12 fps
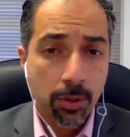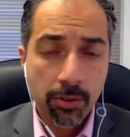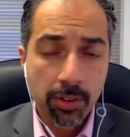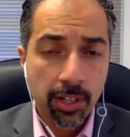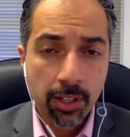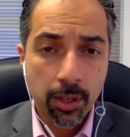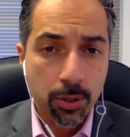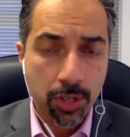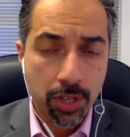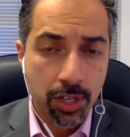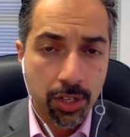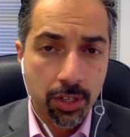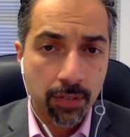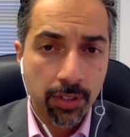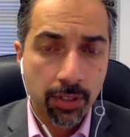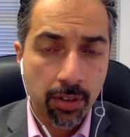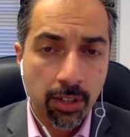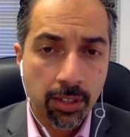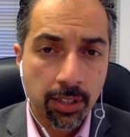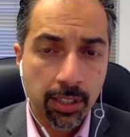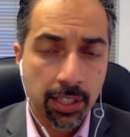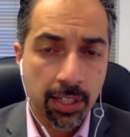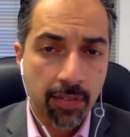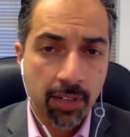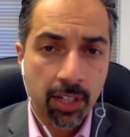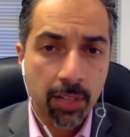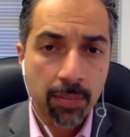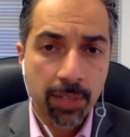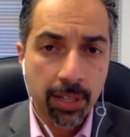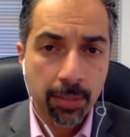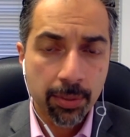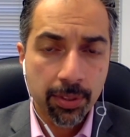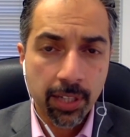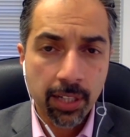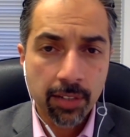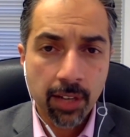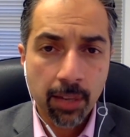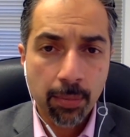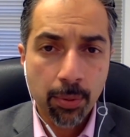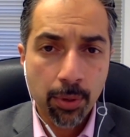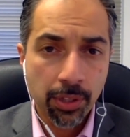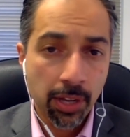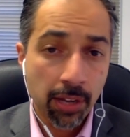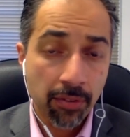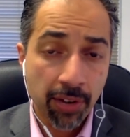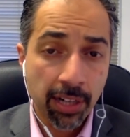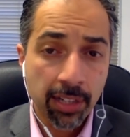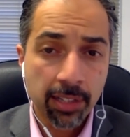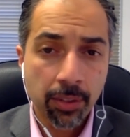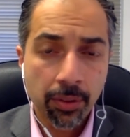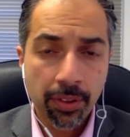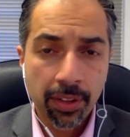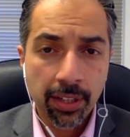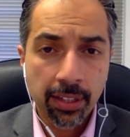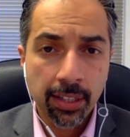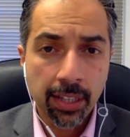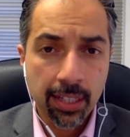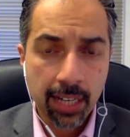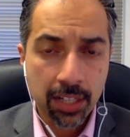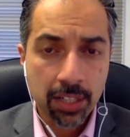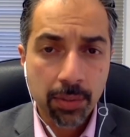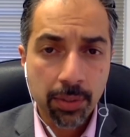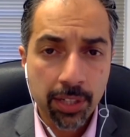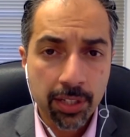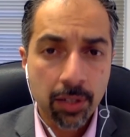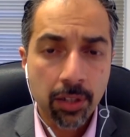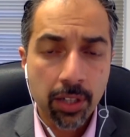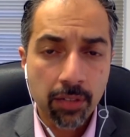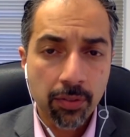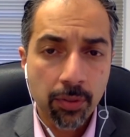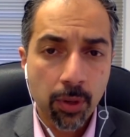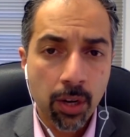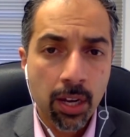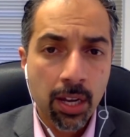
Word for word: no renegotiation of the Iran deal. He's never going to be able to get to that point, and I frankly don't think that that's actually what he's looking for.